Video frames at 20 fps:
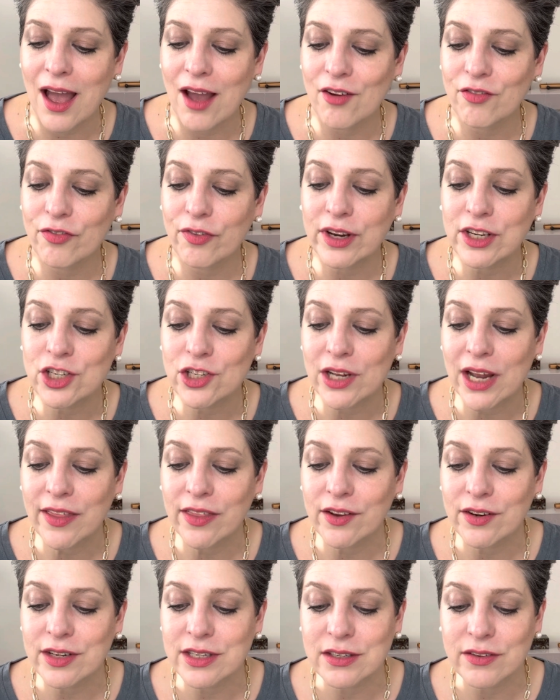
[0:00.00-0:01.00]
French
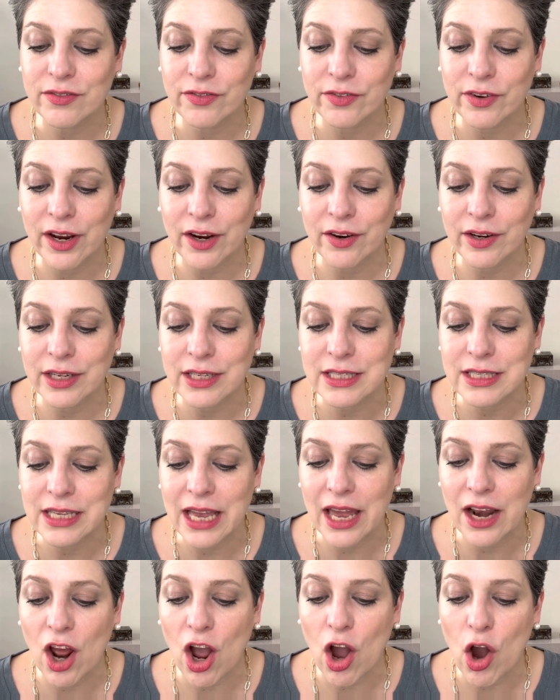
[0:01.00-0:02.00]
leather is a fragrance
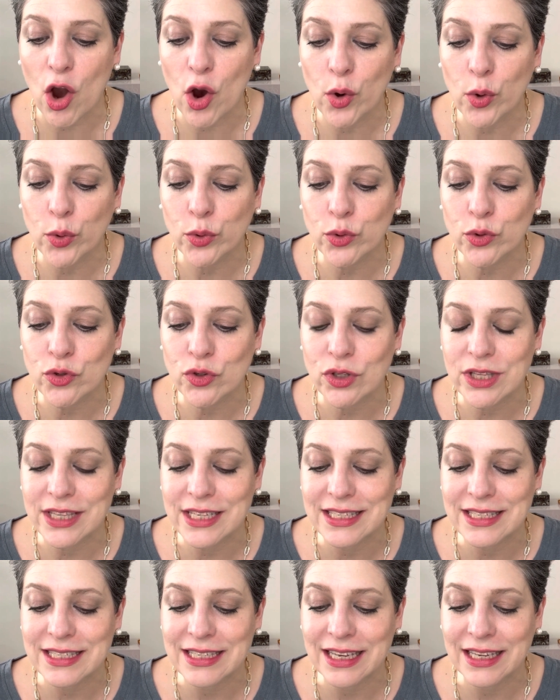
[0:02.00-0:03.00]
that hones
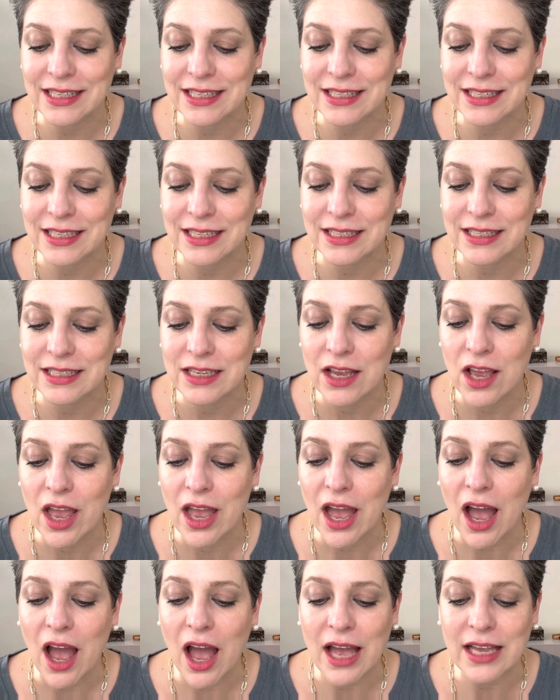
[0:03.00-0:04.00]
the senses,
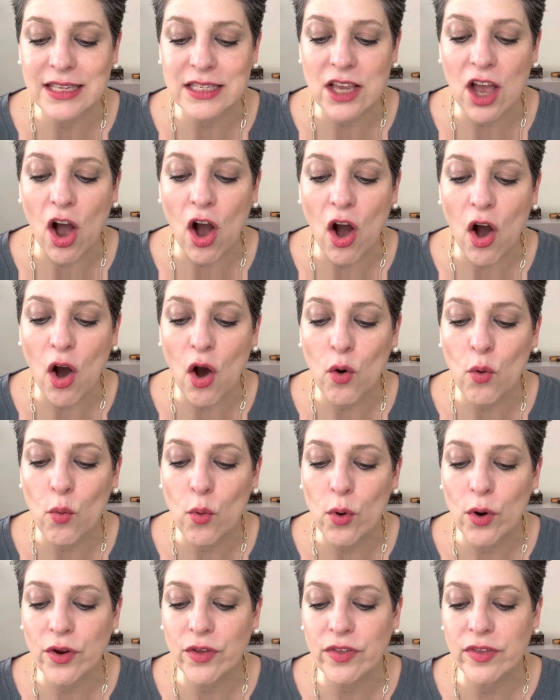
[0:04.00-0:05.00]
as all
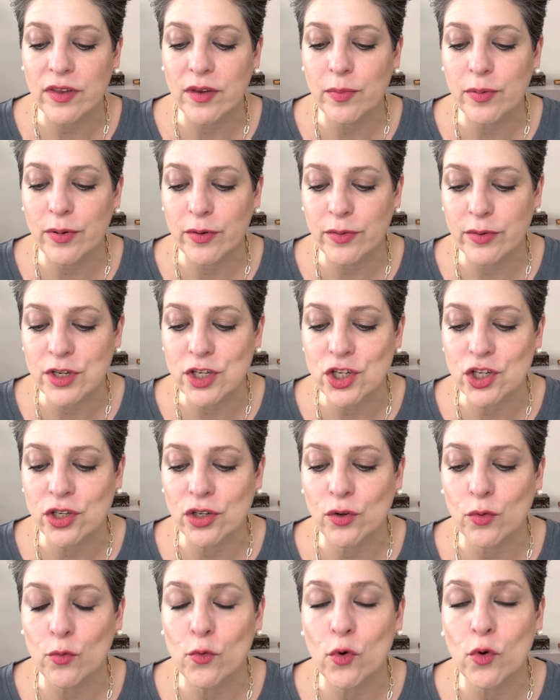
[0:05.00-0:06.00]
worthy
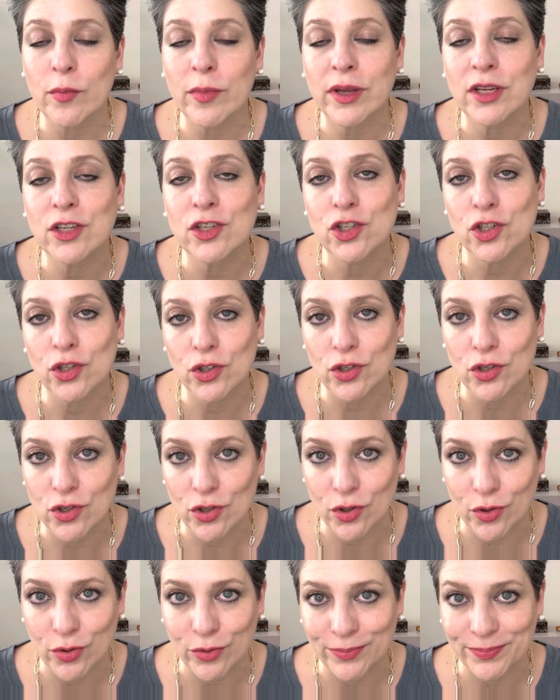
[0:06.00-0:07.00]
Parisian women should
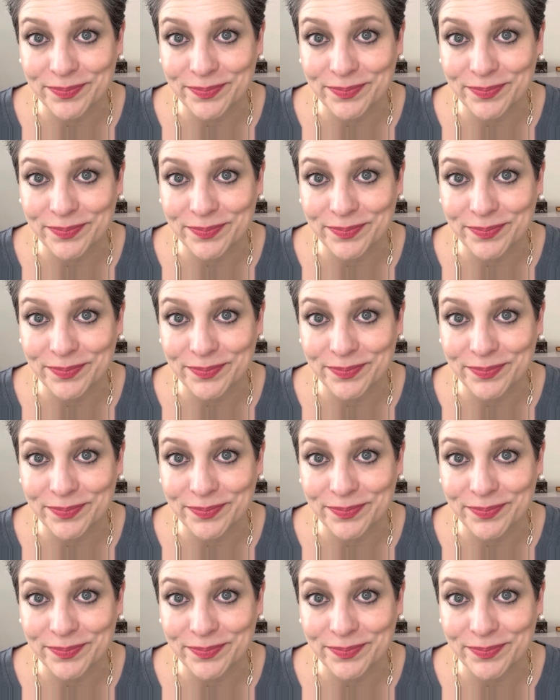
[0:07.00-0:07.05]
do.